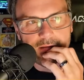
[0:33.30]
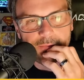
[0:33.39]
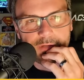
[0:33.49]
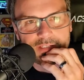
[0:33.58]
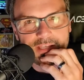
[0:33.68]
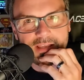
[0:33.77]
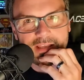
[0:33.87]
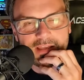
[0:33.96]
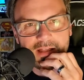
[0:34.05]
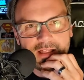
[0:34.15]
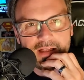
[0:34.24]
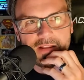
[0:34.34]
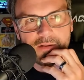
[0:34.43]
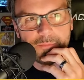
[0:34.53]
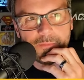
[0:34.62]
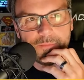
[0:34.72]
I want to say uh,
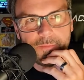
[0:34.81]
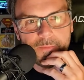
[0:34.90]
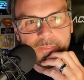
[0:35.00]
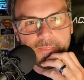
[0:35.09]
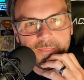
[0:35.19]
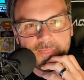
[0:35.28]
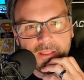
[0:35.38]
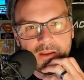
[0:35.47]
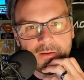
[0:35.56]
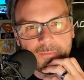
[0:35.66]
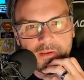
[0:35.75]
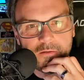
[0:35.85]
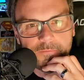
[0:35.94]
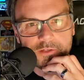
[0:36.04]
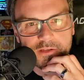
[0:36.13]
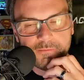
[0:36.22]
an, an appeal
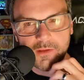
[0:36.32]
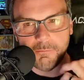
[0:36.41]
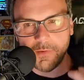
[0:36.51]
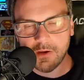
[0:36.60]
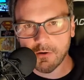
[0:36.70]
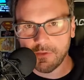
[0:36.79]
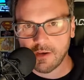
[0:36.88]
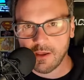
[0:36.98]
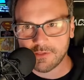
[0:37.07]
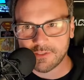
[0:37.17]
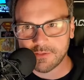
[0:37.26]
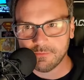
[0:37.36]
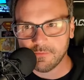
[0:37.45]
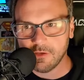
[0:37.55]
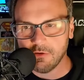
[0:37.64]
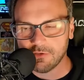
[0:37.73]
for something bigger than us,
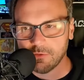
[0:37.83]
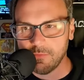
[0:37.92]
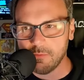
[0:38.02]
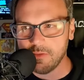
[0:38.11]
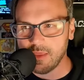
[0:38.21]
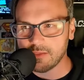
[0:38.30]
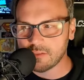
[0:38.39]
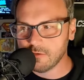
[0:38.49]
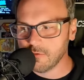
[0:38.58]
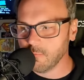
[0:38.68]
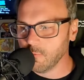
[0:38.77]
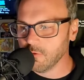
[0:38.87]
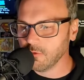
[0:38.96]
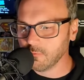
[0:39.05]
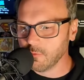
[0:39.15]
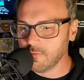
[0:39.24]
you know? So maybe that's, you know, in a
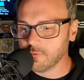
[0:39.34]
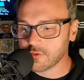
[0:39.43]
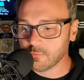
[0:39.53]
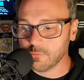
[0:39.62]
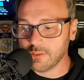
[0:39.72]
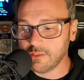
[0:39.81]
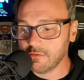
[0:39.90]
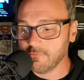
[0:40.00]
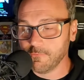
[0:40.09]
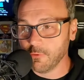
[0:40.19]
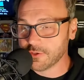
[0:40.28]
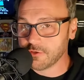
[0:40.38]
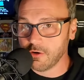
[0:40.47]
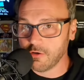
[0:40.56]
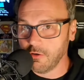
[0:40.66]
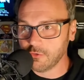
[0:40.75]
world where we've just really divorced
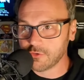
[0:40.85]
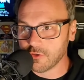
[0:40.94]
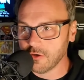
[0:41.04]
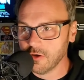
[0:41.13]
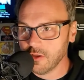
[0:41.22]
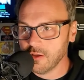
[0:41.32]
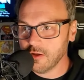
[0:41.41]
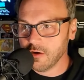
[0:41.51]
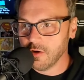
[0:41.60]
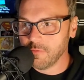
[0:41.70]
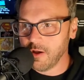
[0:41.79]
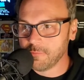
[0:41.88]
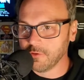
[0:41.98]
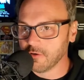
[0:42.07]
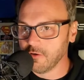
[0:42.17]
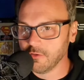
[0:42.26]
our culture, our
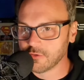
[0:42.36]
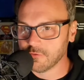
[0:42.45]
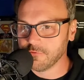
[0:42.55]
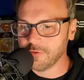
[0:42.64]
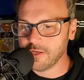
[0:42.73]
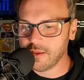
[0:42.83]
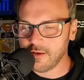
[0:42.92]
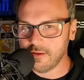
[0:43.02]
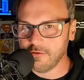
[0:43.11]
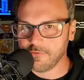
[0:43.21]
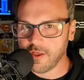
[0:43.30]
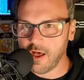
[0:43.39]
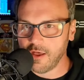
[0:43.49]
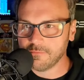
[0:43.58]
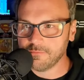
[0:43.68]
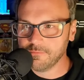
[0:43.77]
popular culture, from any idea of
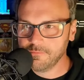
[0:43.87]
God.